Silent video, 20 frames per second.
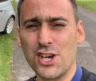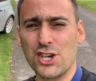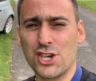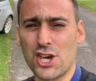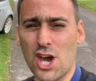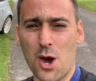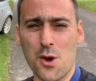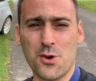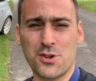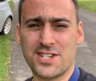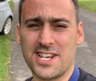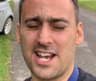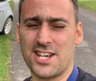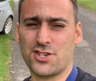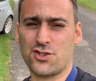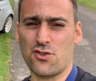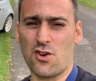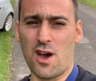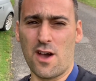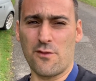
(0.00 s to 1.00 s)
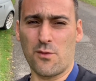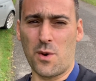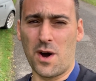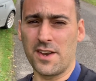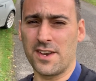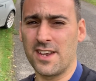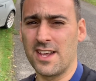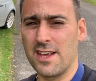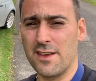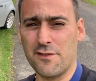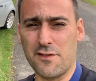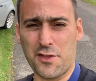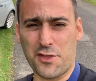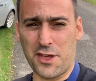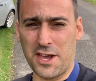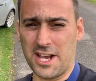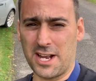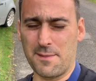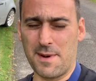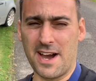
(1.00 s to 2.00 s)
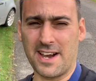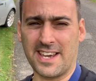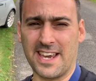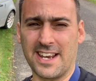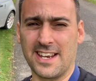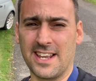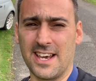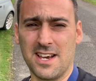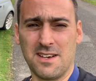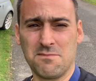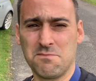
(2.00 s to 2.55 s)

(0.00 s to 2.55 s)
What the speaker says: Go test drive one. If you're thinking about getting it,